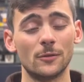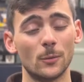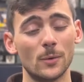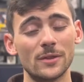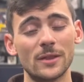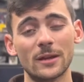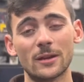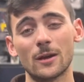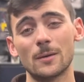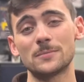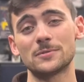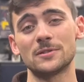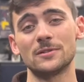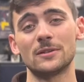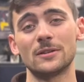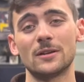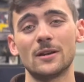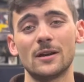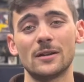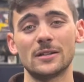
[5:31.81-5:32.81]
The one that comes in
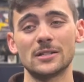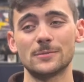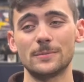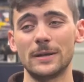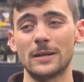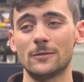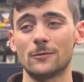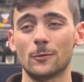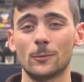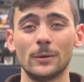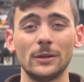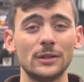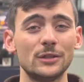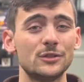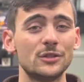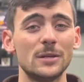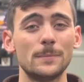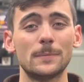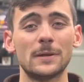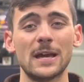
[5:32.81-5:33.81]
the gun is made of a really
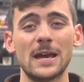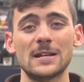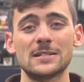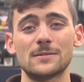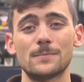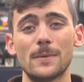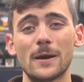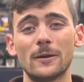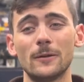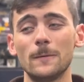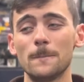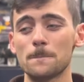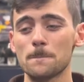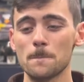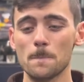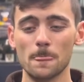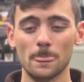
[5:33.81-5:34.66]
cheap cast metal.